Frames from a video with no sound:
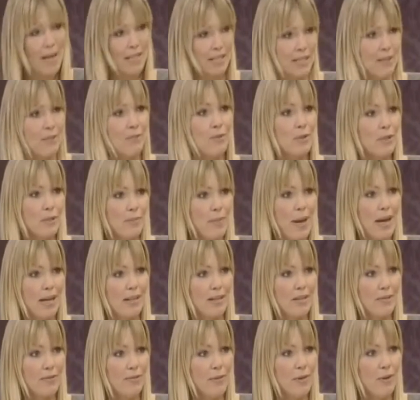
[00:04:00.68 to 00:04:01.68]
massive
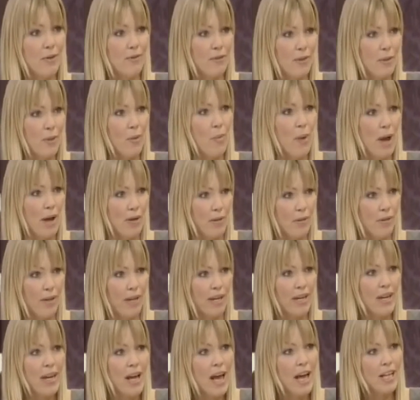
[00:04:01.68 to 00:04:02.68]
respect for the
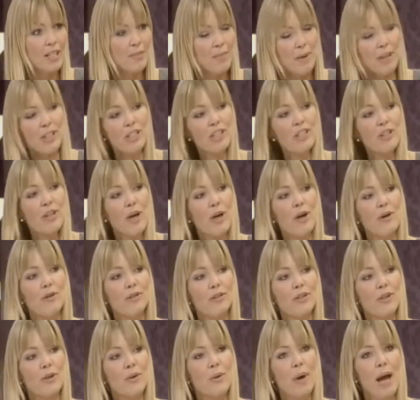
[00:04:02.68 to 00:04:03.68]
wealthy, especially
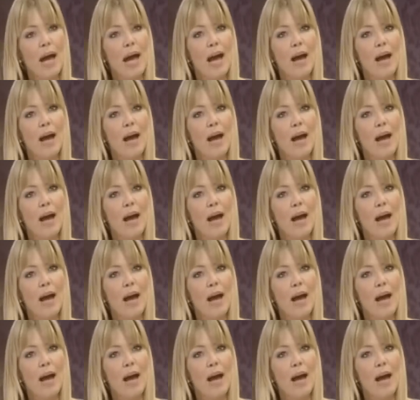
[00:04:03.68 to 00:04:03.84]
those who